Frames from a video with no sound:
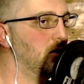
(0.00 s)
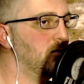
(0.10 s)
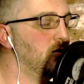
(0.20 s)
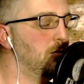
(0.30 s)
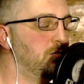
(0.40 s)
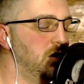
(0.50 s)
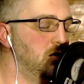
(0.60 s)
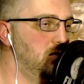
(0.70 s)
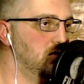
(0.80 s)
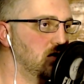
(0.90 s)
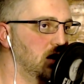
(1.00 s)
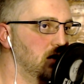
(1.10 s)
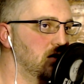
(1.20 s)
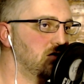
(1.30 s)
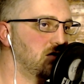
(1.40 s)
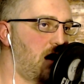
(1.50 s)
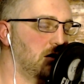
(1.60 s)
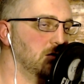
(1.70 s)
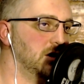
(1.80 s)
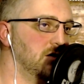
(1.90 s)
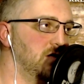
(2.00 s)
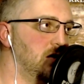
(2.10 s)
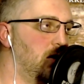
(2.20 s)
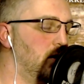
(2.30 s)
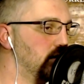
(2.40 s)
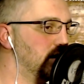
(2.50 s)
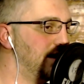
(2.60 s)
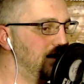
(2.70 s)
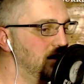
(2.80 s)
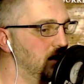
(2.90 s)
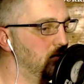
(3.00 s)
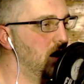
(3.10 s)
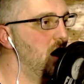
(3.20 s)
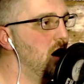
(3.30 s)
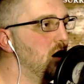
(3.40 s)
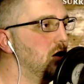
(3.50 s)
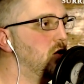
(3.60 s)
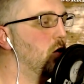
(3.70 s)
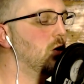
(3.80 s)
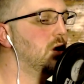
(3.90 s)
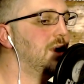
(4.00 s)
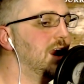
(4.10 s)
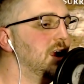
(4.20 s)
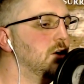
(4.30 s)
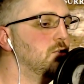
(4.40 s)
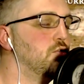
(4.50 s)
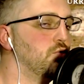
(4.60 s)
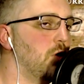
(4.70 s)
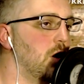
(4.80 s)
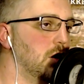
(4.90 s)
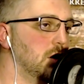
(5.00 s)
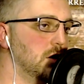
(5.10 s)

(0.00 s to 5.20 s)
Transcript: for abusing the sacrament of the altar and telling them, You're getting drunk.